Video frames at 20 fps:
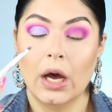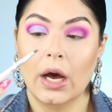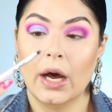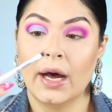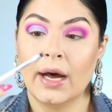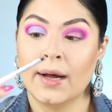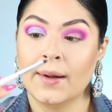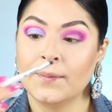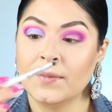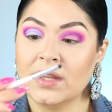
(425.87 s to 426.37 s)

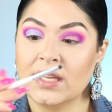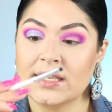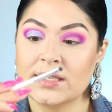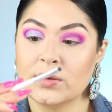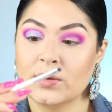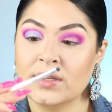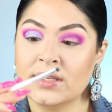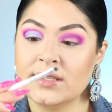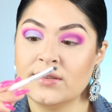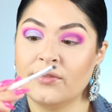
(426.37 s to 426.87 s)

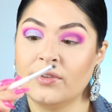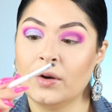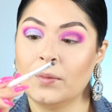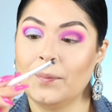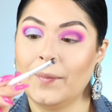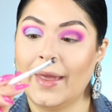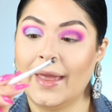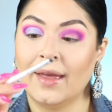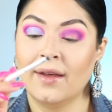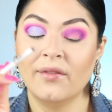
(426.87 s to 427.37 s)
This one's for
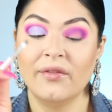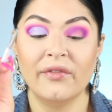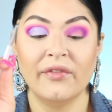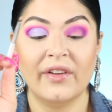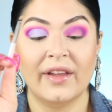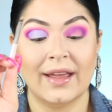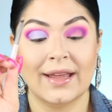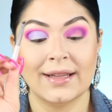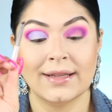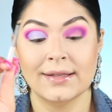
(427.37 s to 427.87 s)
Makeup
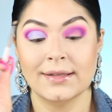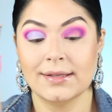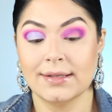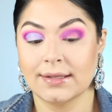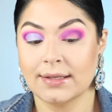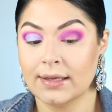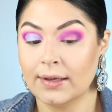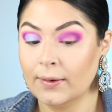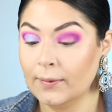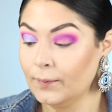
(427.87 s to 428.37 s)

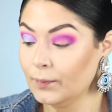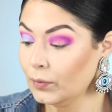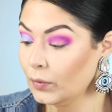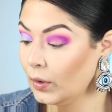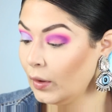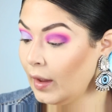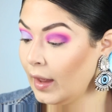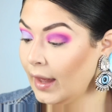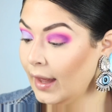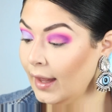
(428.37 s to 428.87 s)
Fins,
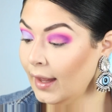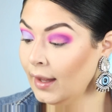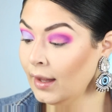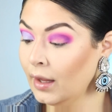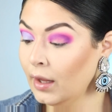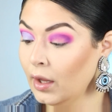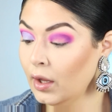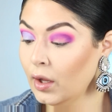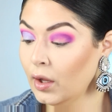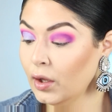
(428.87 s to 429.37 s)
okay?
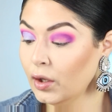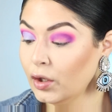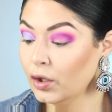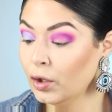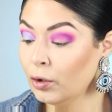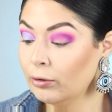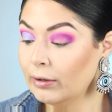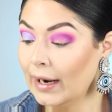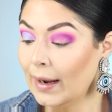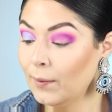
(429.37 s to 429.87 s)
You
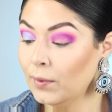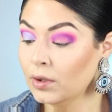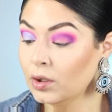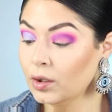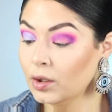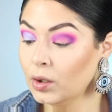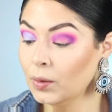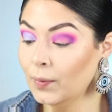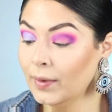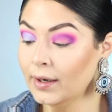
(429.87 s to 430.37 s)
grab a
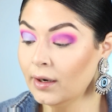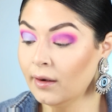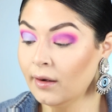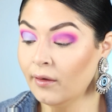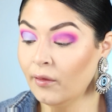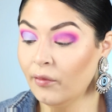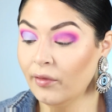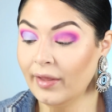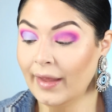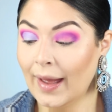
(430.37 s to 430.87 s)
little bit
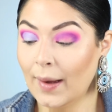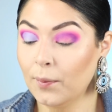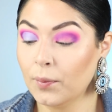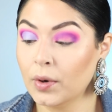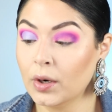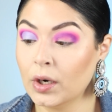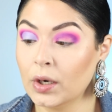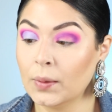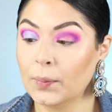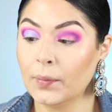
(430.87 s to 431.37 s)
of that
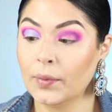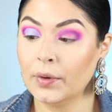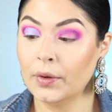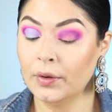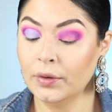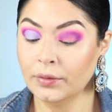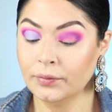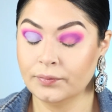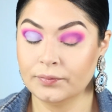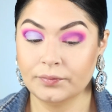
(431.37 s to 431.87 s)

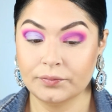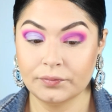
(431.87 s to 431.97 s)
purple,